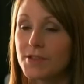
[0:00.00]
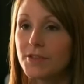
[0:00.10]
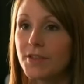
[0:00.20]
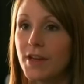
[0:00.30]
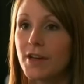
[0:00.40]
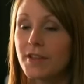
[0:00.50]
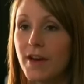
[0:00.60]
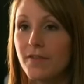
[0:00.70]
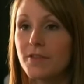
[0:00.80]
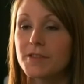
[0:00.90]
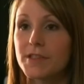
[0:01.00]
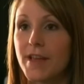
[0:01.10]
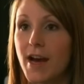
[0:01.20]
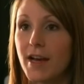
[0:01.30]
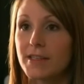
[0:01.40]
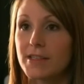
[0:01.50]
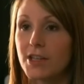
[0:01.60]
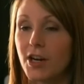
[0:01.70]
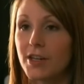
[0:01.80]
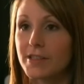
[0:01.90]
certainly are levels that
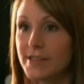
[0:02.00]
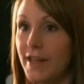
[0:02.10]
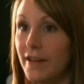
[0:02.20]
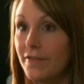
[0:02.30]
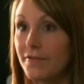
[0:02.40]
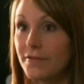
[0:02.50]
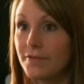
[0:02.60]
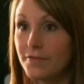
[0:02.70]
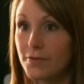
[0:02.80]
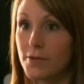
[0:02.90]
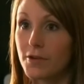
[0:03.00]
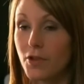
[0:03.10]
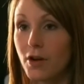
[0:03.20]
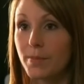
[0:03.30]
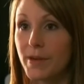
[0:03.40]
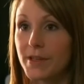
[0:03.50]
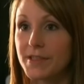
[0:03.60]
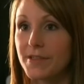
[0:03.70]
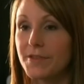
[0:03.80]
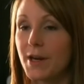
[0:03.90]
are safe for long
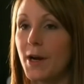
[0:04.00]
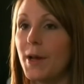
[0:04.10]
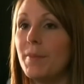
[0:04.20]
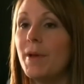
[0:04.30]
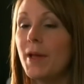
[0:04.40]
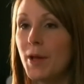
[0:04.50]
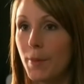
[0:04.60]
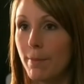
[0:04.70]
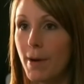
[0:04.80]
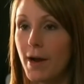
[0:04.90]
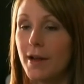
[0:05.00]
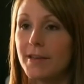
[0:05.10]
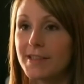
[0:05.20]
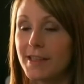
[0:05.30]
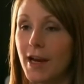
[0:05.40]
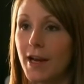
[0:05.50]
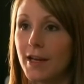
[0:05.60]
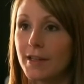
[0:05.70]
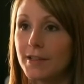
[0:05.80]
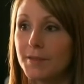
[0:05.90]
periods of time, but
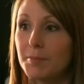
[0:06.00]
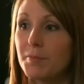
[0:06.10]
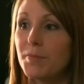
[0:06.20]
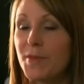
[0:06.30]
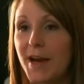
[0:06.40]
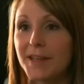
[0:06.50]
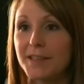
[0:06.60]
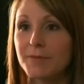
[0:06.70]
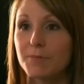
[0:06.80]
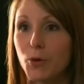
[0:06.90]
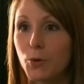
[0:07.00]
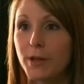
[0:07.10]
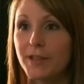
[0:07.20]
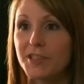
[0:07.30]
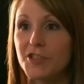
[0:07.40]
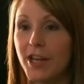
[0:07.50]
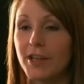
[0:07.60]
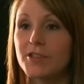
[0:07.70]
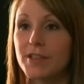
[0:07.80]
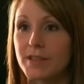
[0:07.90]
uh, that can quickly
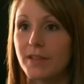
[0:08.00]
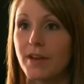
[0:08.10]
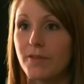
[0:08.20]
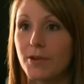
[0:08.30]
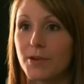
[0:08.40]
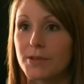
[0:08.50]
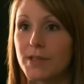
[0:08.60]
change as the level goes